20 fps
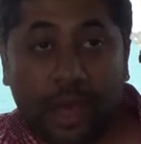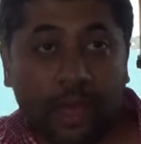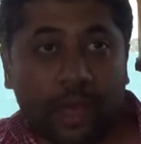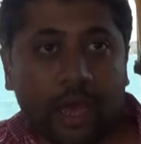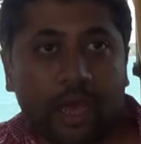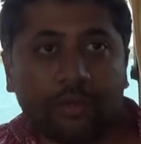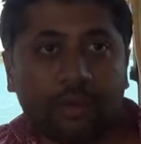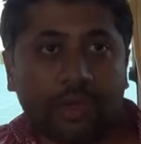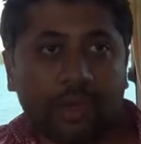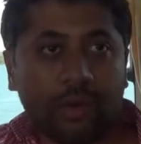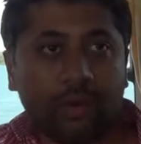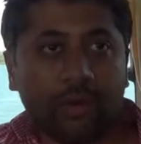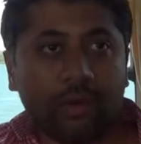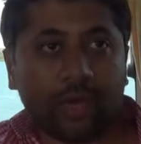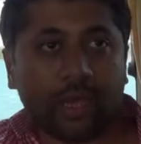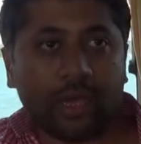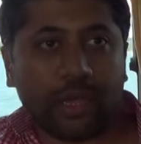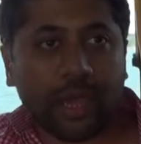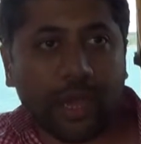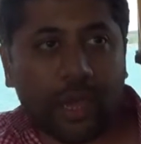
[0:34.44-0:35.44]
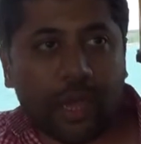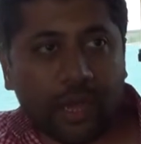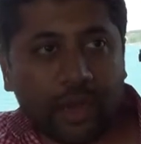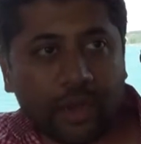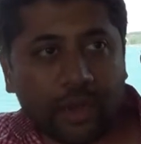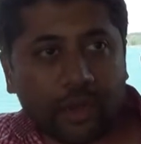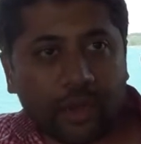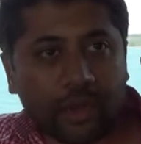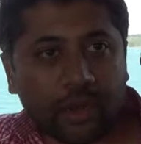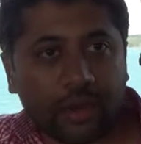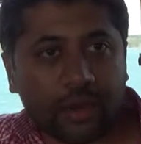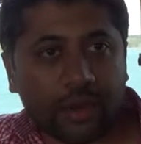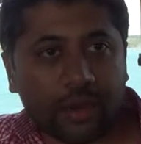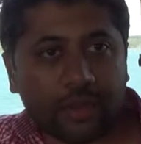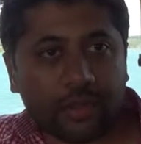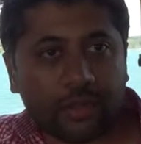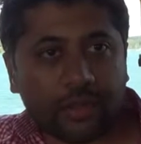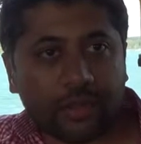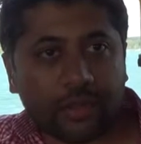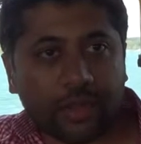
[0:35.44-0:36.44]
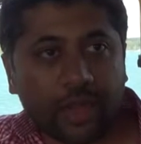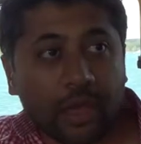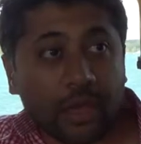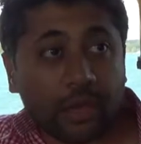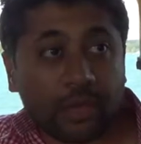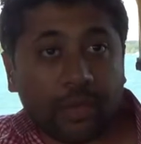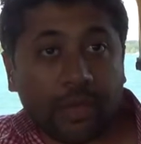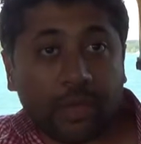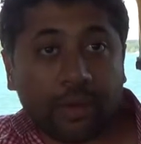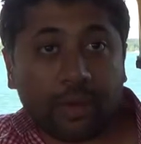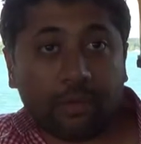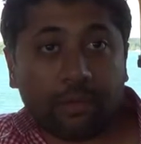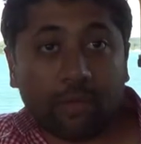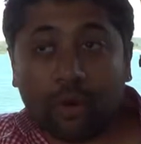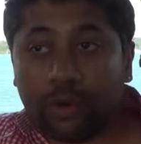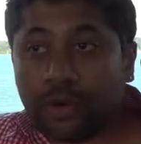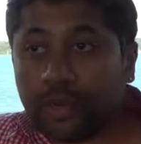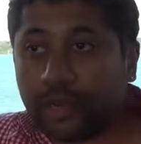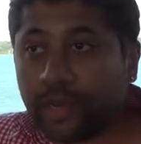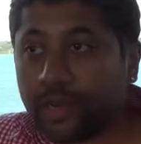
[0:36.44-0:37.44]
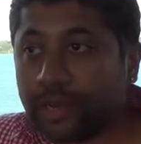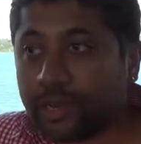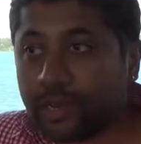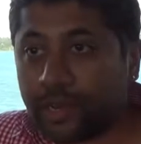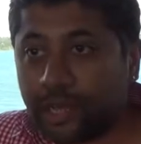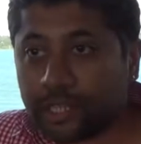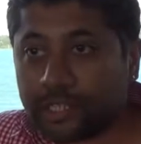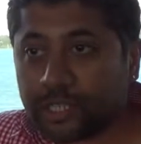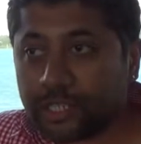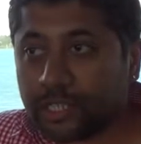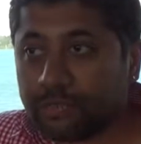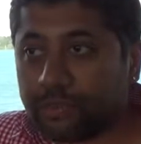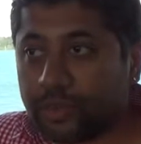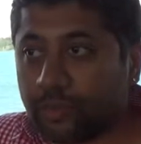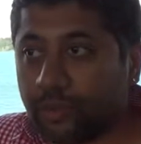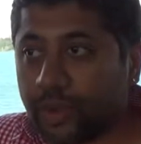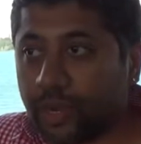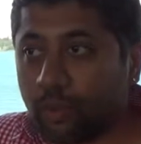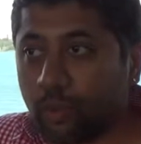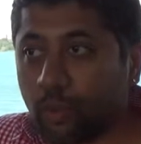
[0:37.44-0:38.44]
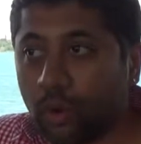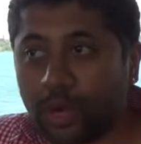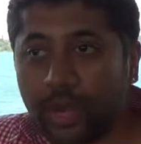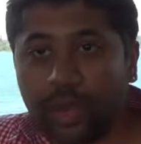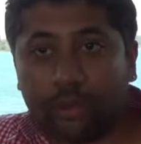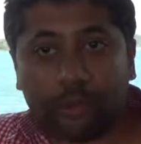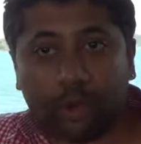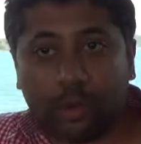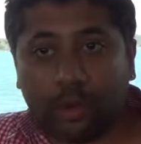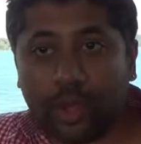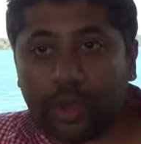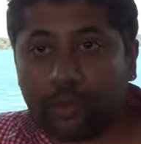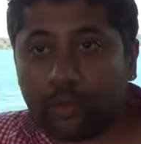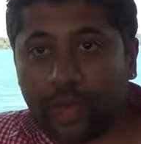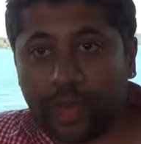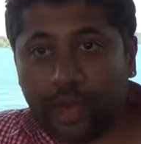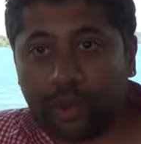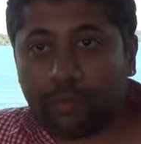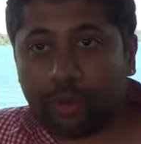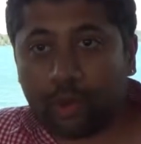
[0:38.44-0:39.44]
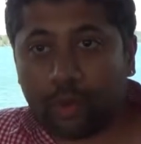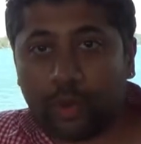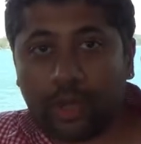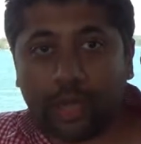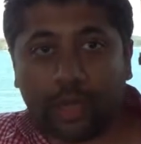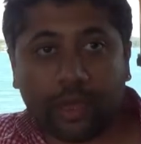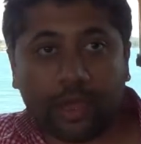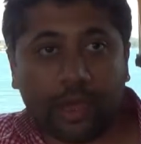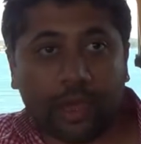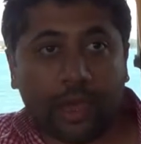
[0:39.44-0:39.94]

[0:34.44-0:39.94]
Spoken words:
Absolutely, and there are more direct connections between what I'm doing and where I'm doing,